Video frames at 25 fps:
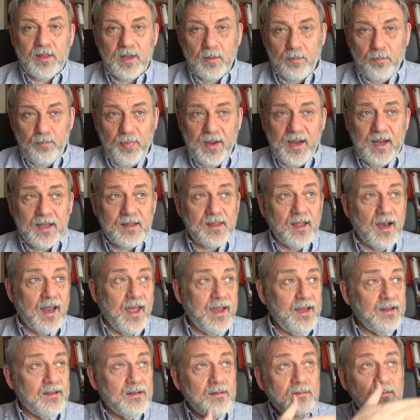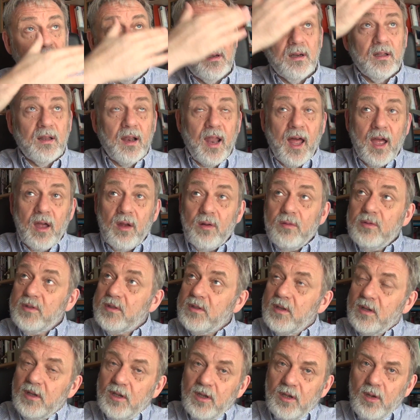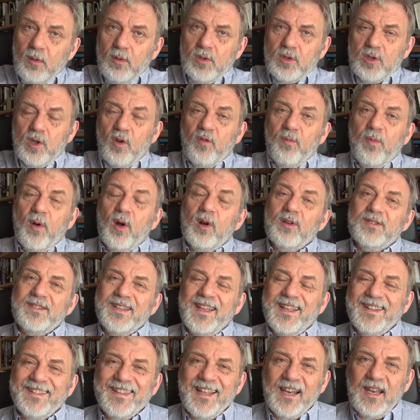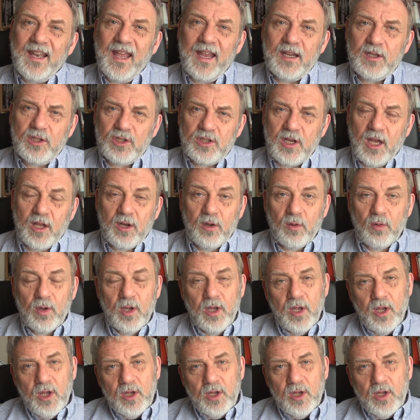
The bigger the light, clouds, huge softbox, the less shadow.